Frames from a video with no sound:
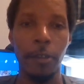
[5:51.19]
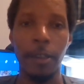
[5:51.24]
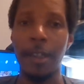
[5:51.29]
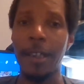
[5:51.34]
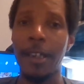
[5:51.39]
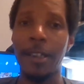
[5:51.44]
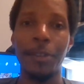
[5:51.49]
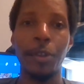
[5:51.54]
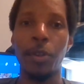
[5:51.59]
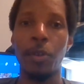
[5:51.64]
He
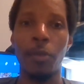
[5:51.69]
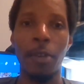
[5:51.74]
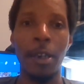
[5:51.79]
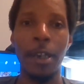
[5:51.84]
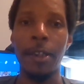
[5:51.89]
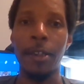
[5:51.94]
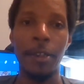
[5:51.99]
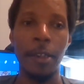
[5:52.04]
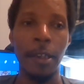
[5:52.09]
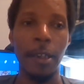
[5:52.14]
has no
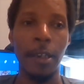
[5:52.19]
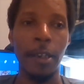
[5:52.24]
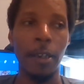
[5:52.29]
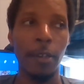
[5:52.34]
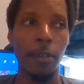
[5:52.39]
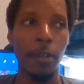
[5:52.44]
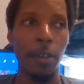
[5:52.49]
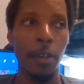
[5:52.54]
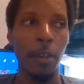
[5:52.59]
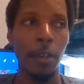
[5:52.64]
idea